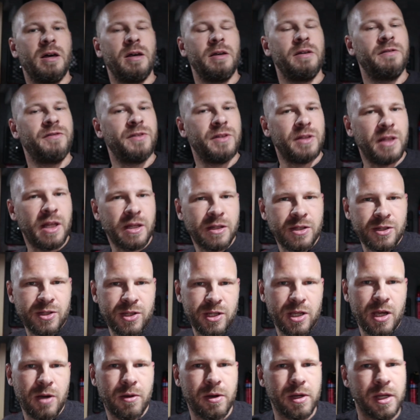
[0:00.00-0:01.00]
If you'd like to
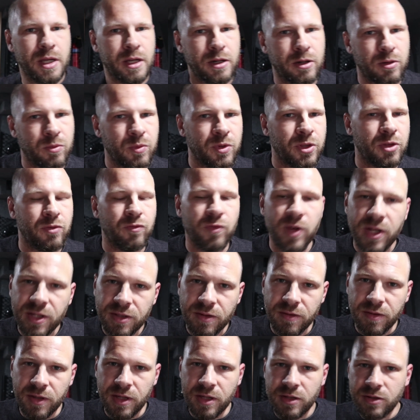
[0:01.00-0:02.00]
see how I get on with the
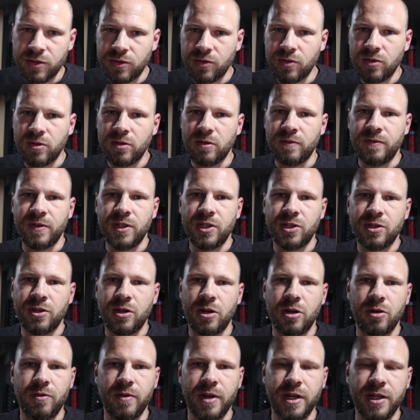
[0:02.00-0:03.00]
rest of the install of this
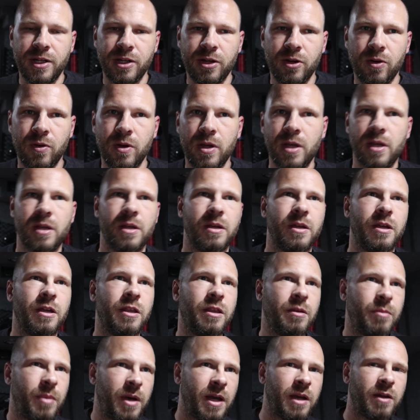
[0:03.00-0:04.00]
car radio
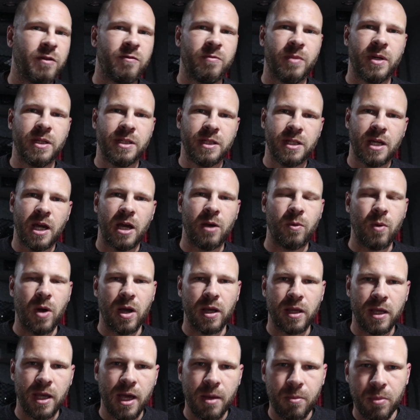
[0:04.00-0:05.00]
in the back of my
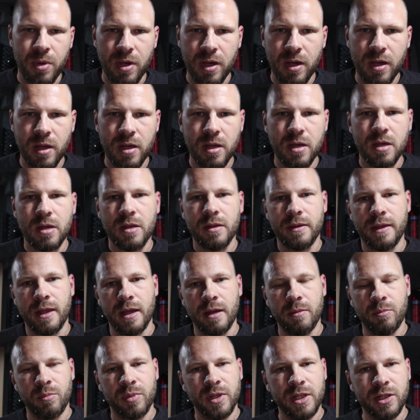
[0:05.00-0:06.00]
DIY camper,
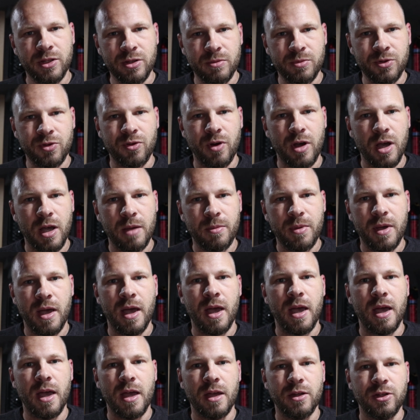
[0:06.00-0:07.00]
then please subscribe
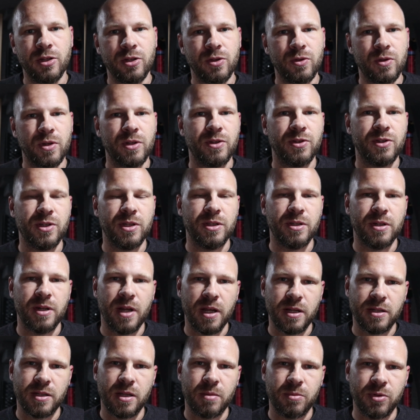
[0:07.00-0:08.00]
and you can see the
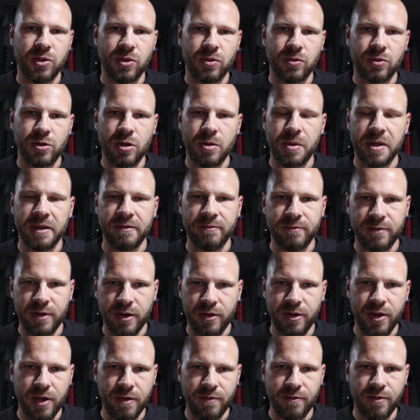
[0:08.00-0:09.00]
next episode coming
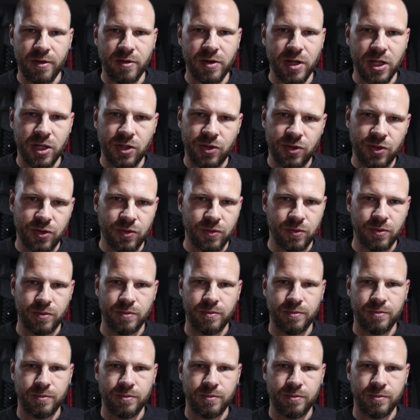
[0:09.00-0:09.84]
very, very soon.